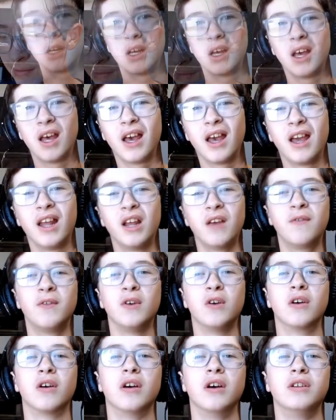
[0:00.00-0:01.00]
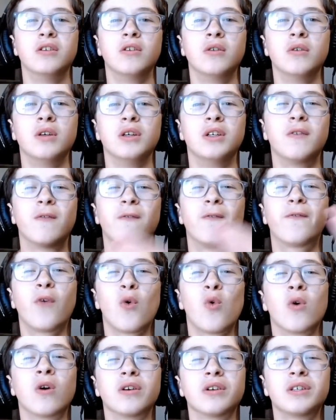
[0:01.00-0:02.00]
And if you could, do these
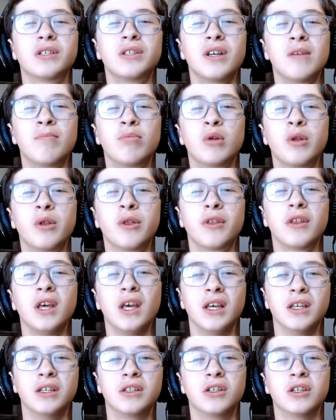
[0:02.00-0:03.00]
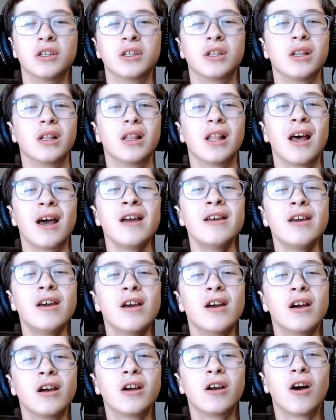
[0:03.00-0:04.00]
4 simple things. Just like,
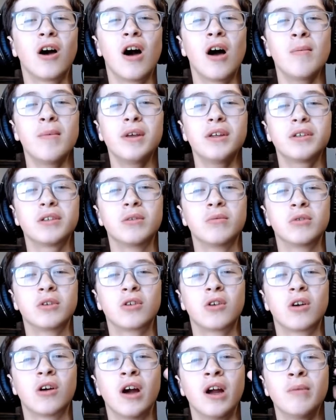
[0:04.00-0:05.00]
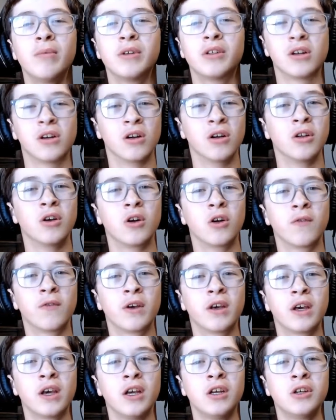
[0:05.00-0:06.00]
comment, subscribe, and turn on
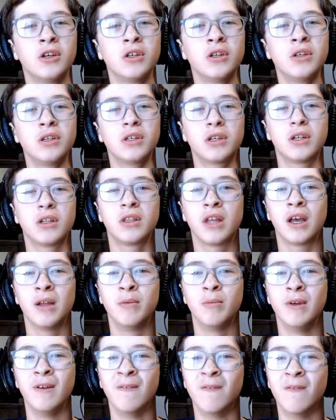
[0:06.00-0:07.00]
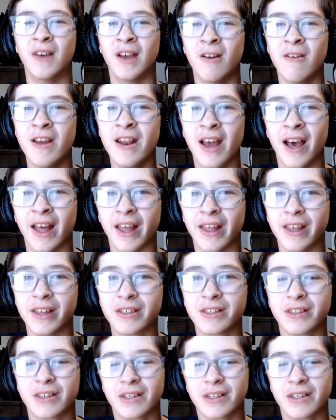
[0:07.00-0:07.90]
notifications. That'd be very nice.